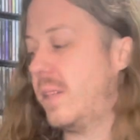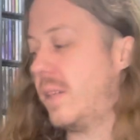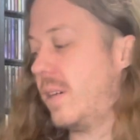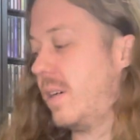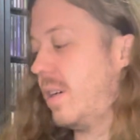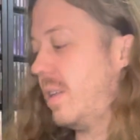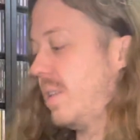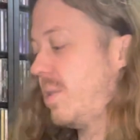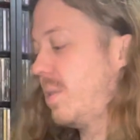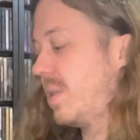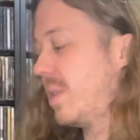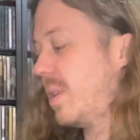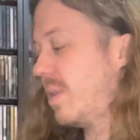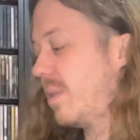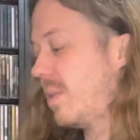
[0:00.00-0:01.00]
uh, this was
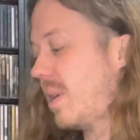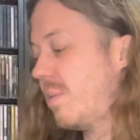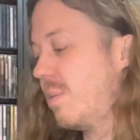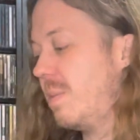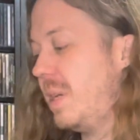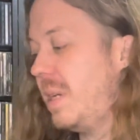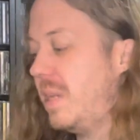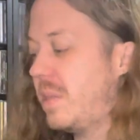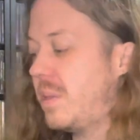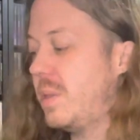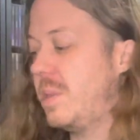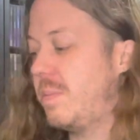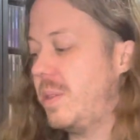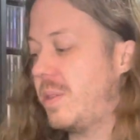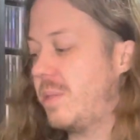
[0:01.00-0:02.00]
a little tough for me to
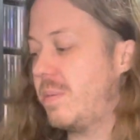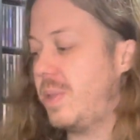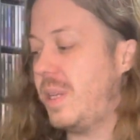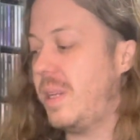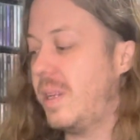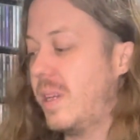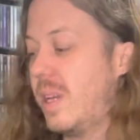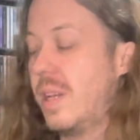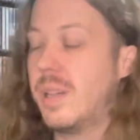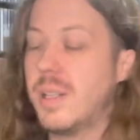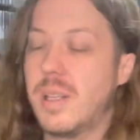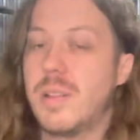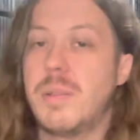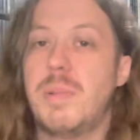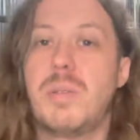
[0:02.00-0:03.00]
choose between,
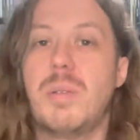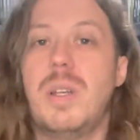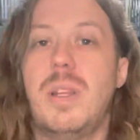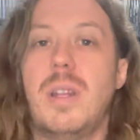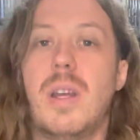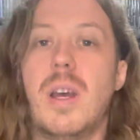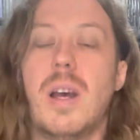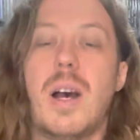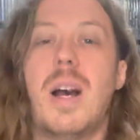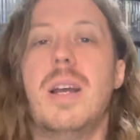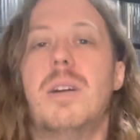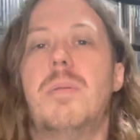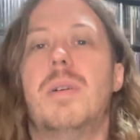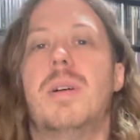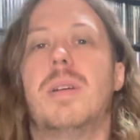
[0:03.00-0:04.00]
literally between
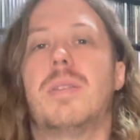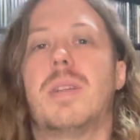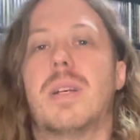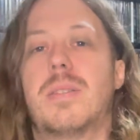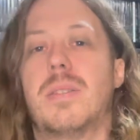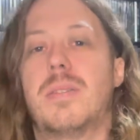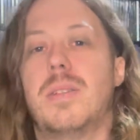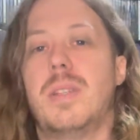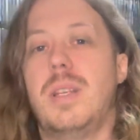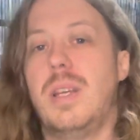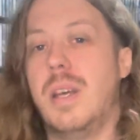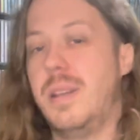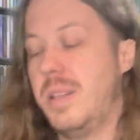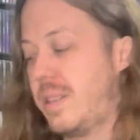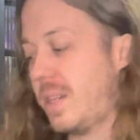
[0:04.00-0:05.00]
Iowa, Toxicity,
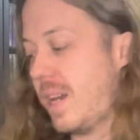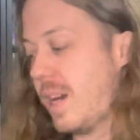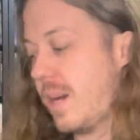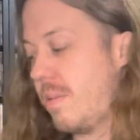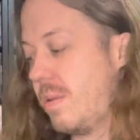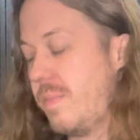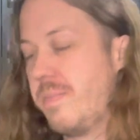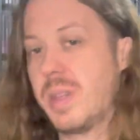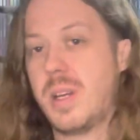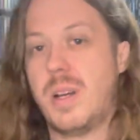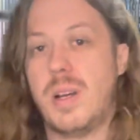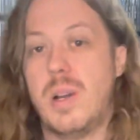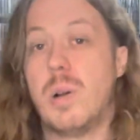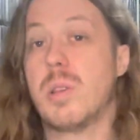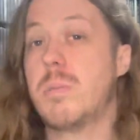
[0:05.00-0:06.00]
and this album.
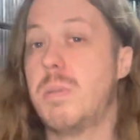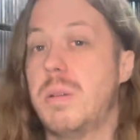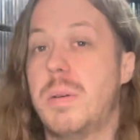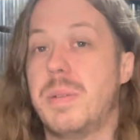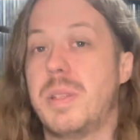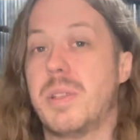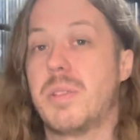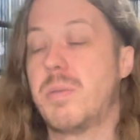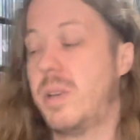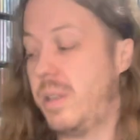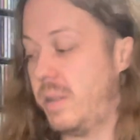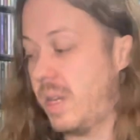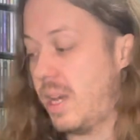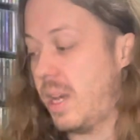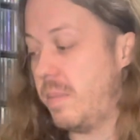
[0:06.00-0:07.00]
Uh, ultimately, with this
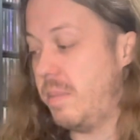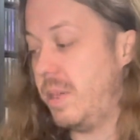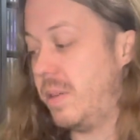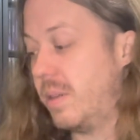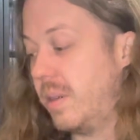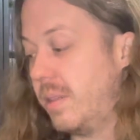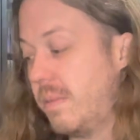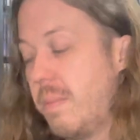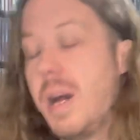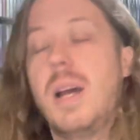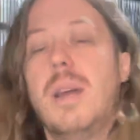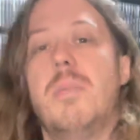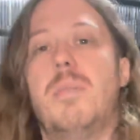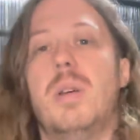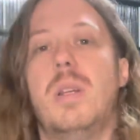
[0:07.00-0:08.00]
one because, in my
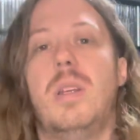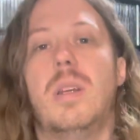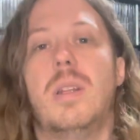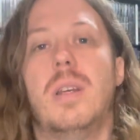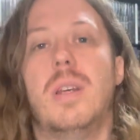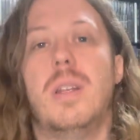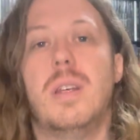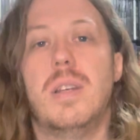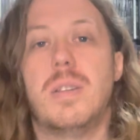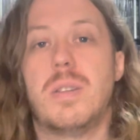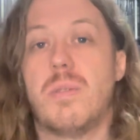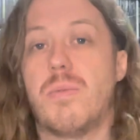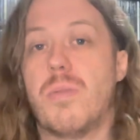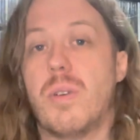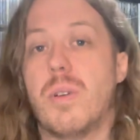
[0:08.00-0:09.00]
opinion, it is
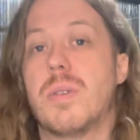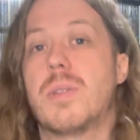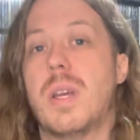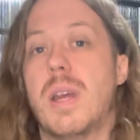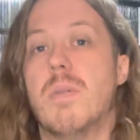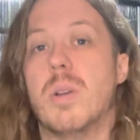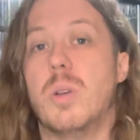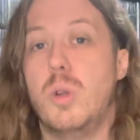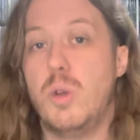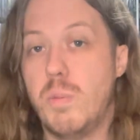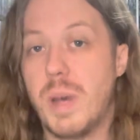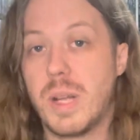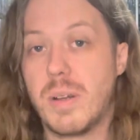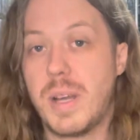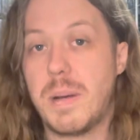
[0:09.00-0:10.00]
the first ever nu
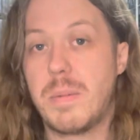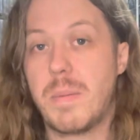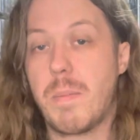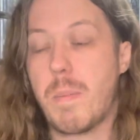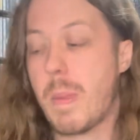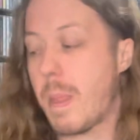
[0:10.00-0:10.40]
metal album